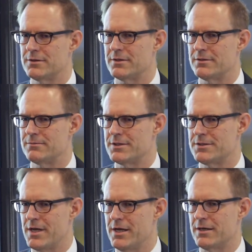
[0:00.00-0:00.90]
They
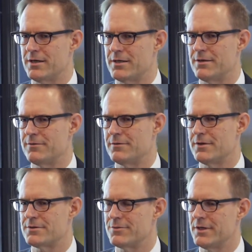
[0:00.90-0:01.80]
stay in it. And
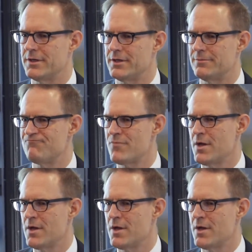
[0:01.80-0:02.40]
it's really